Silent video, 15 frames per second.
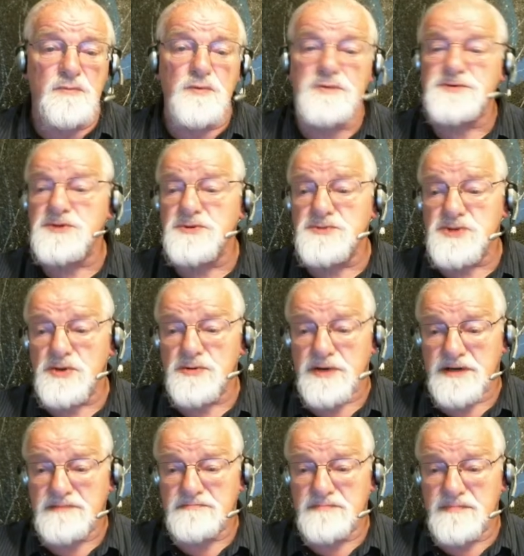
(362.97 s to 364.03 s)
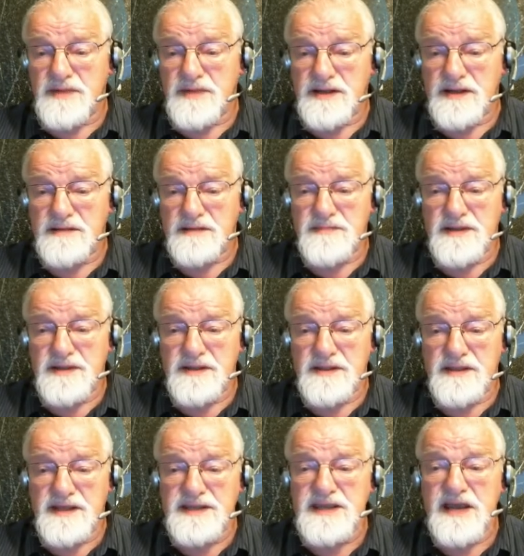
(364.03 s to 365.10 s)
were too short. Uh,
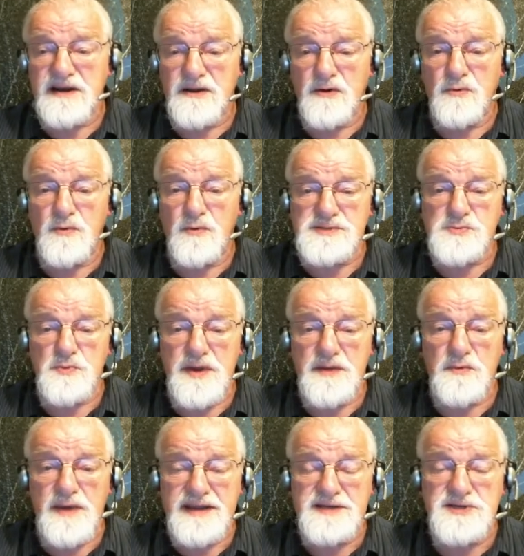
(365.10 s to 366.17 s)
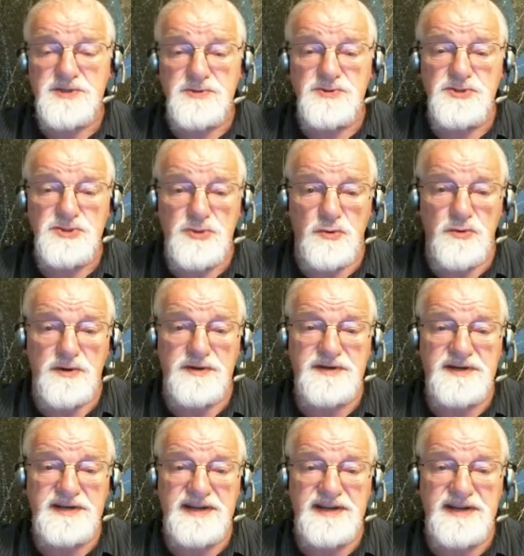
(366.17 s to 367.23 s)
the the yellow was way way too
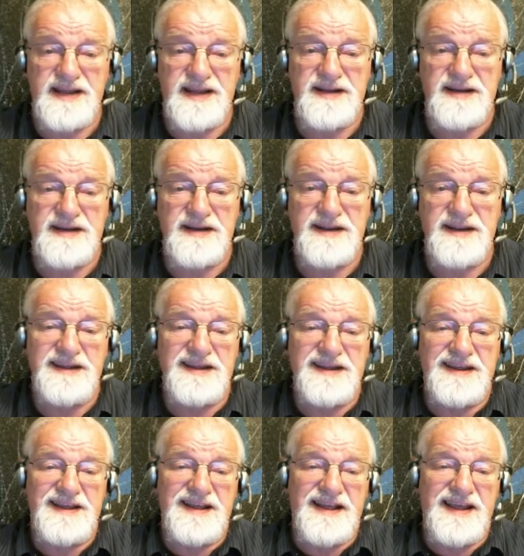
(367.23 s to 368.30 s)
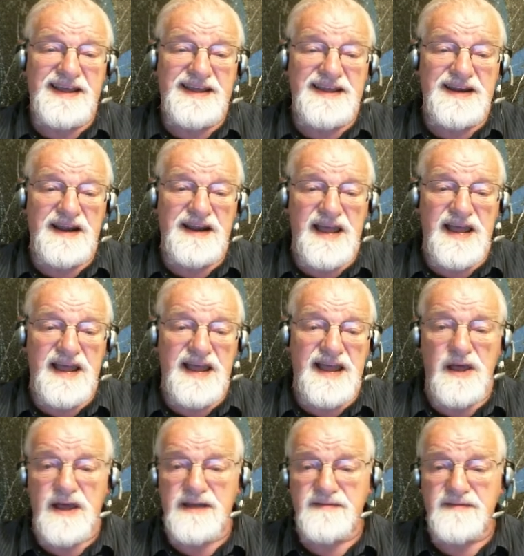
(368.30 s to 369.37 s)
short and it allowed
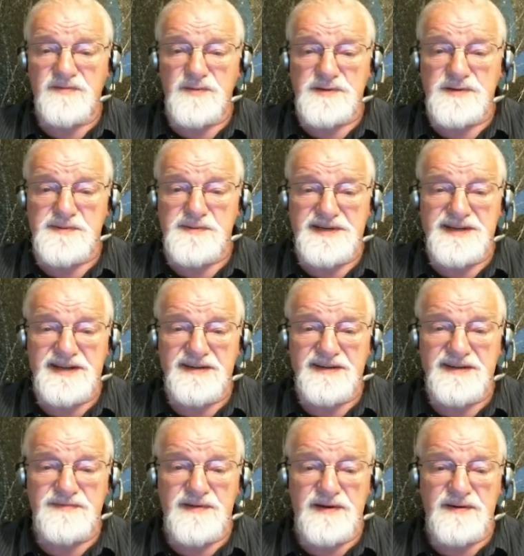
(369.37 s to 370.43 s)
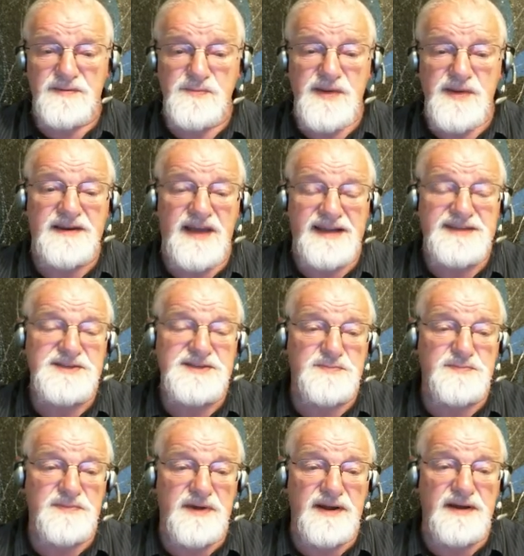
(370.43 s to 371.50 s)
law enforcement to give uh, red lights
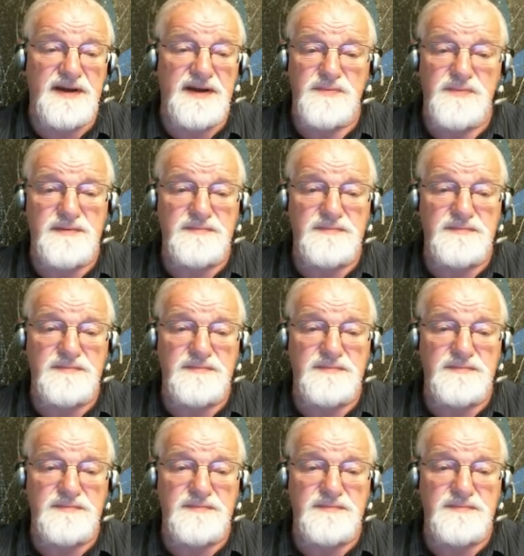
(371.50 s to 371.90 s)
uh,